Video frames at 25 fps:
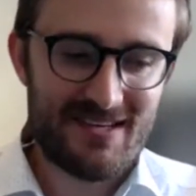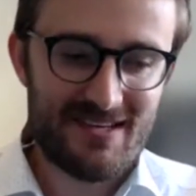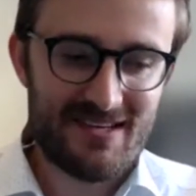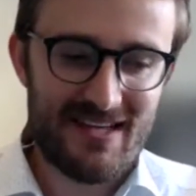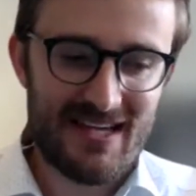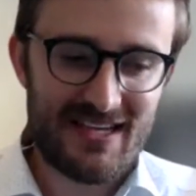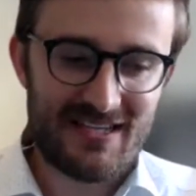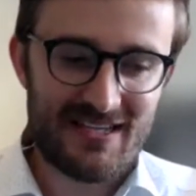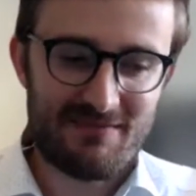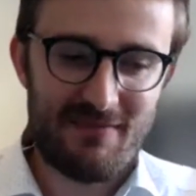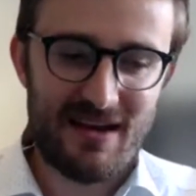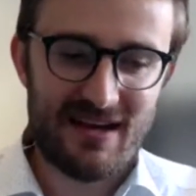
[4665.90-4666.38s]

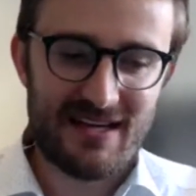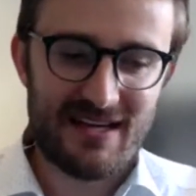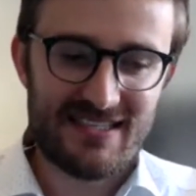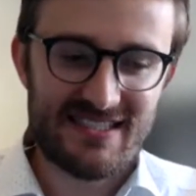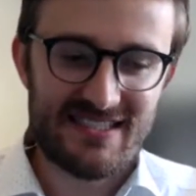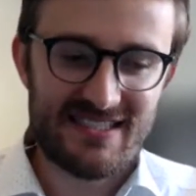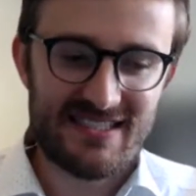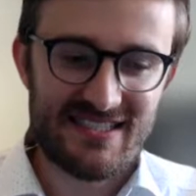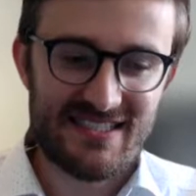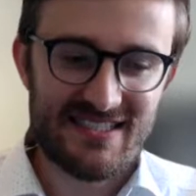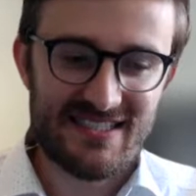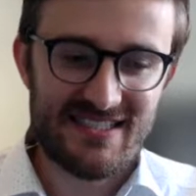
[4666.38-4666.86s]
That's my
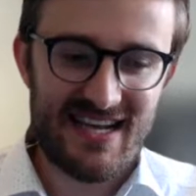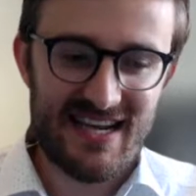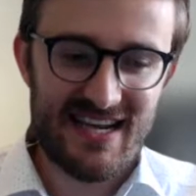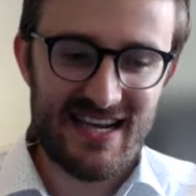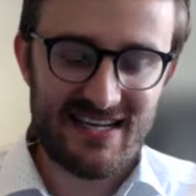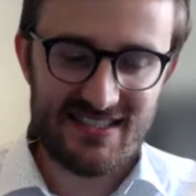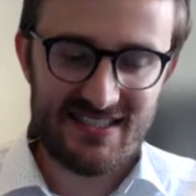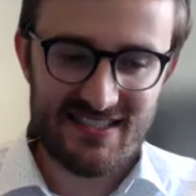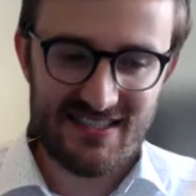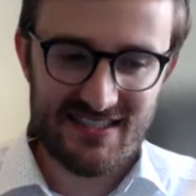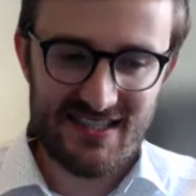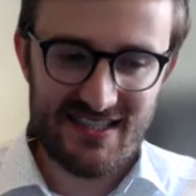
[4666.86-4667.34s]

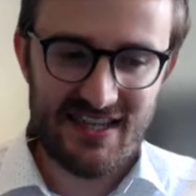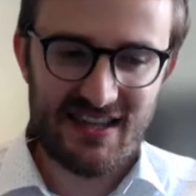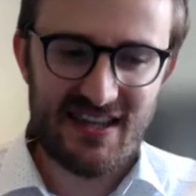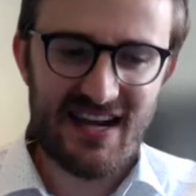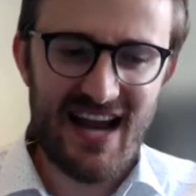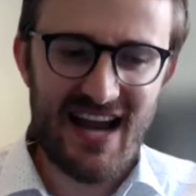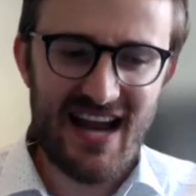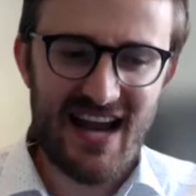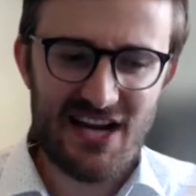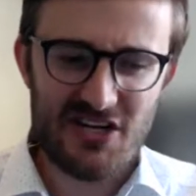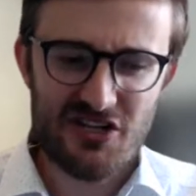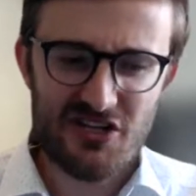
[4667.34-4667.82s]
sense, that the
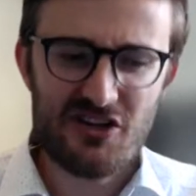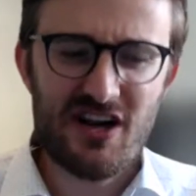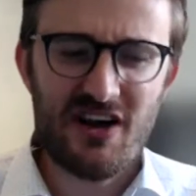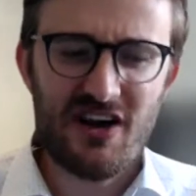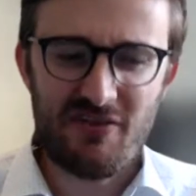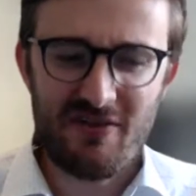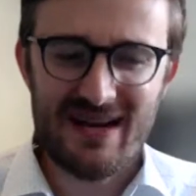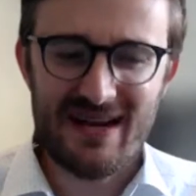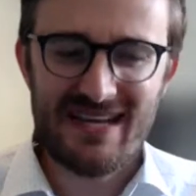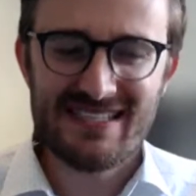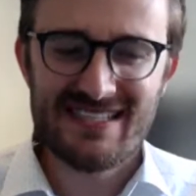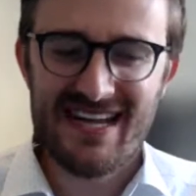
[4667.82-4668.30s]
national
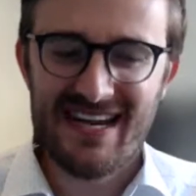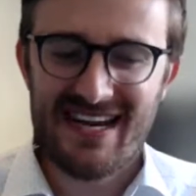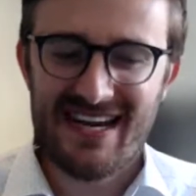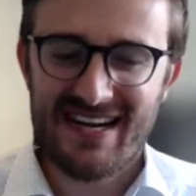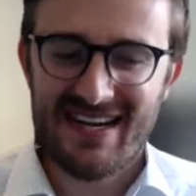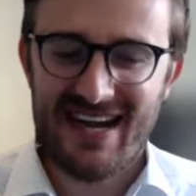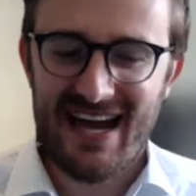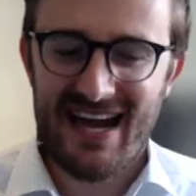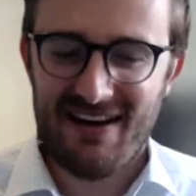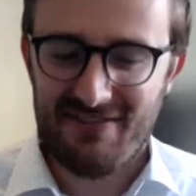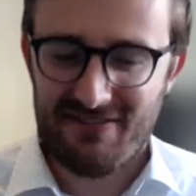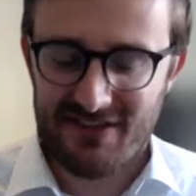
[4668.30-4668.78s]
government has done
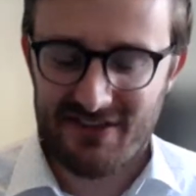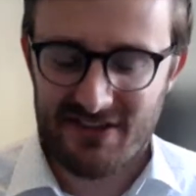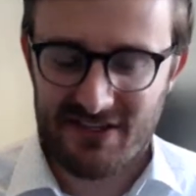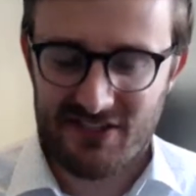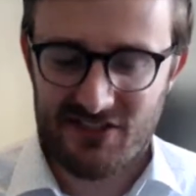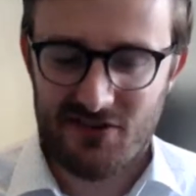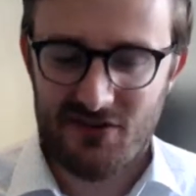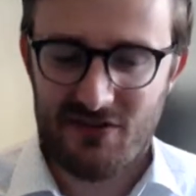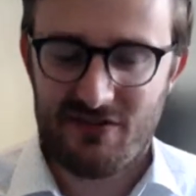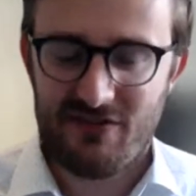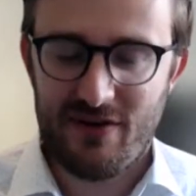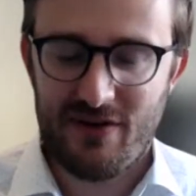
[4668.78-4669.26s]
enough to
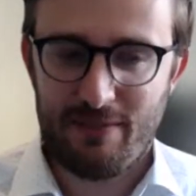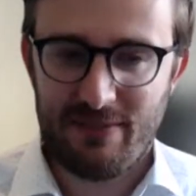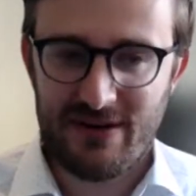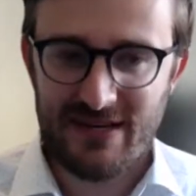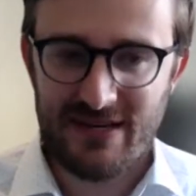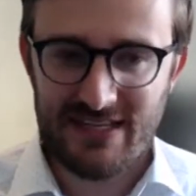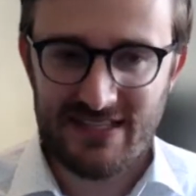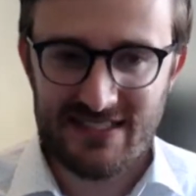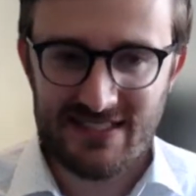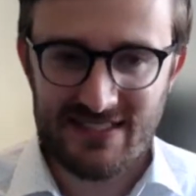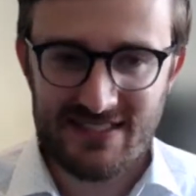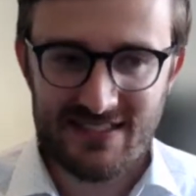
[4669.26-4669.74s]
sort of
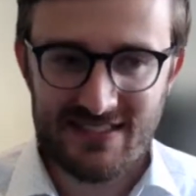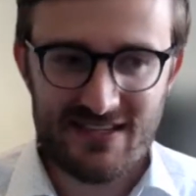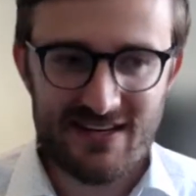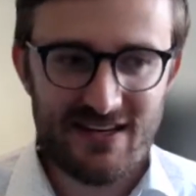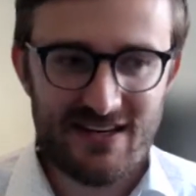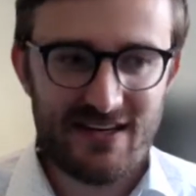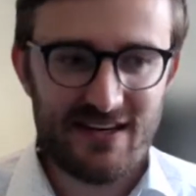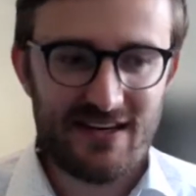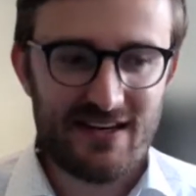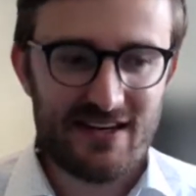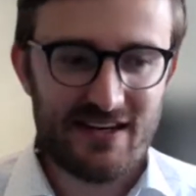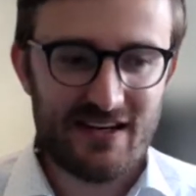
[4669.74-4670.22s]
appease
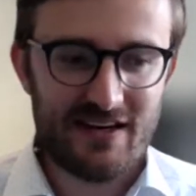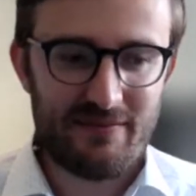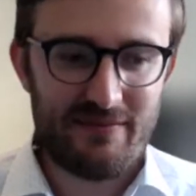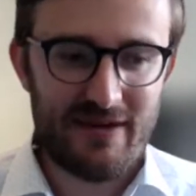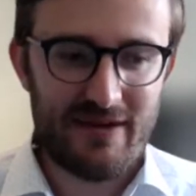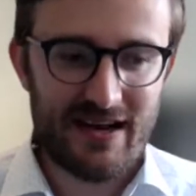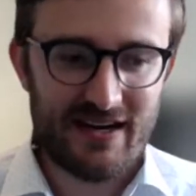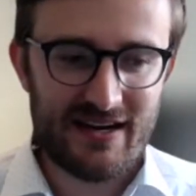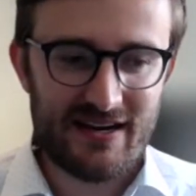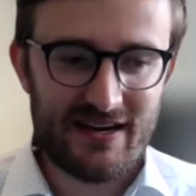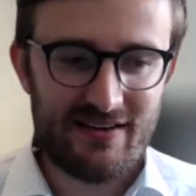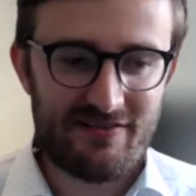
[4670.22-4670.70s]

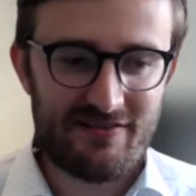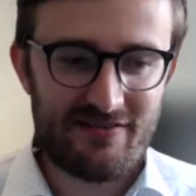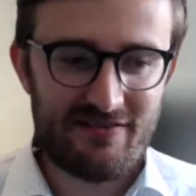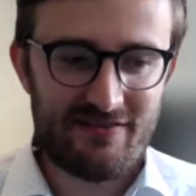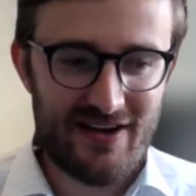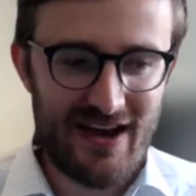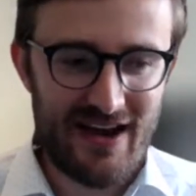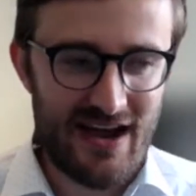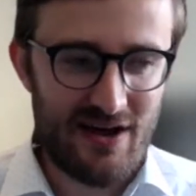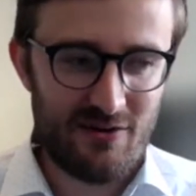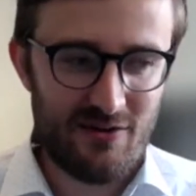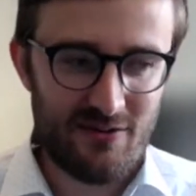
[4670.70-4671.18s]
Quebec
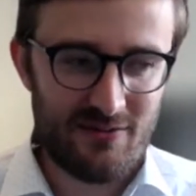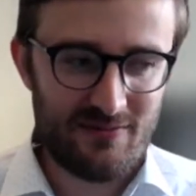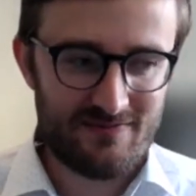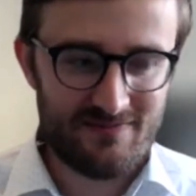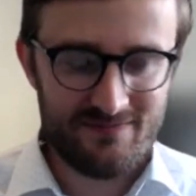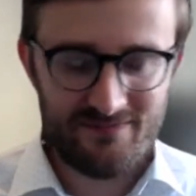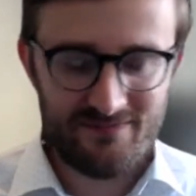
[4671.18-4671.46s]
for now.